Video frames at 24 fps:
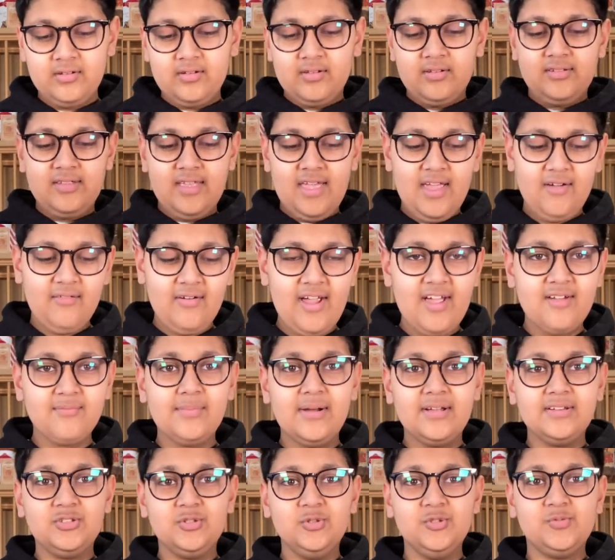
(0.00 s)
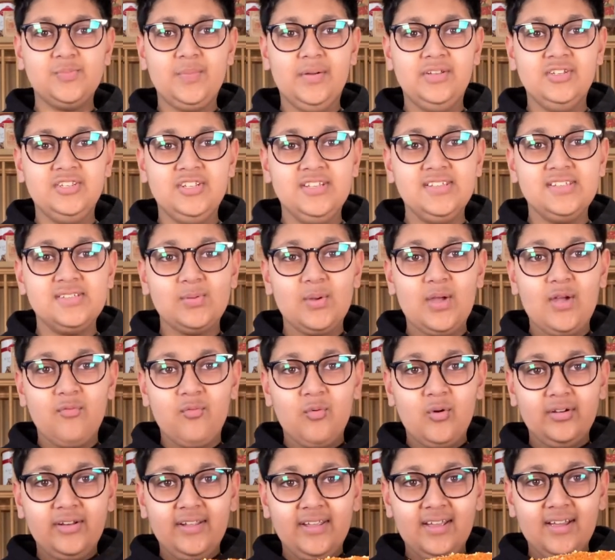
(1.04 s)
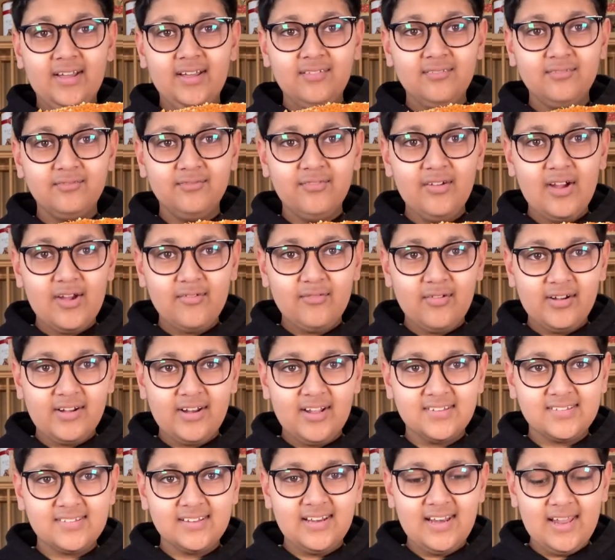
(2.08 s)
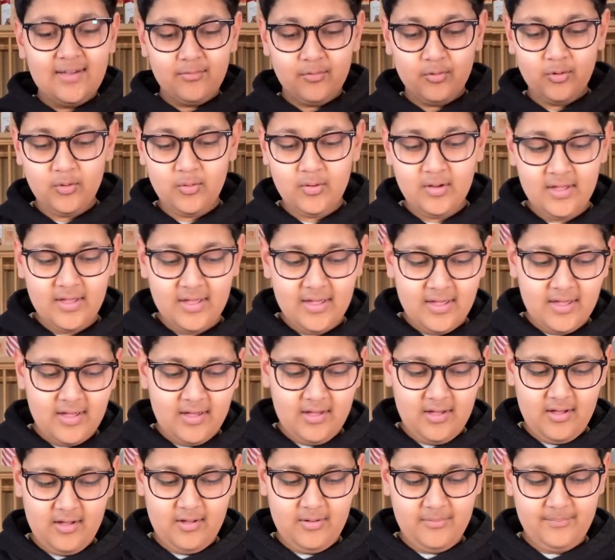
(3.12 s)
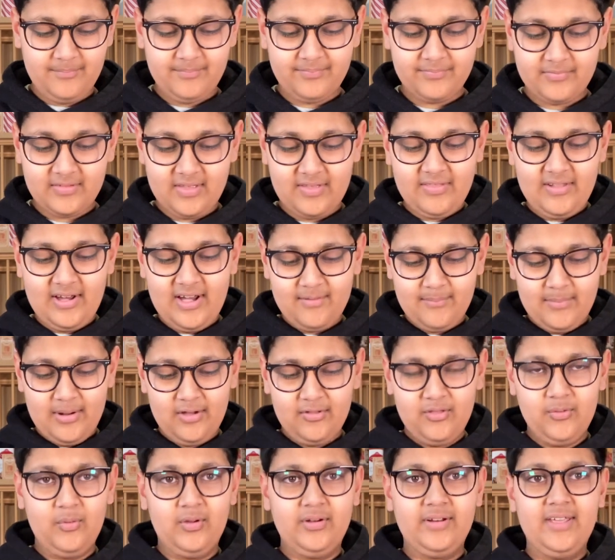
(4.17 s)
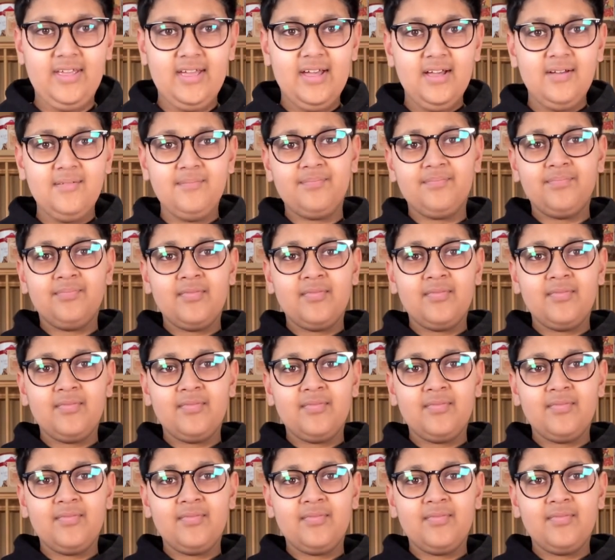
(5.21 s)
So here I have my 2 sponges. So I have one here, very, very nice and level, and then the other one here.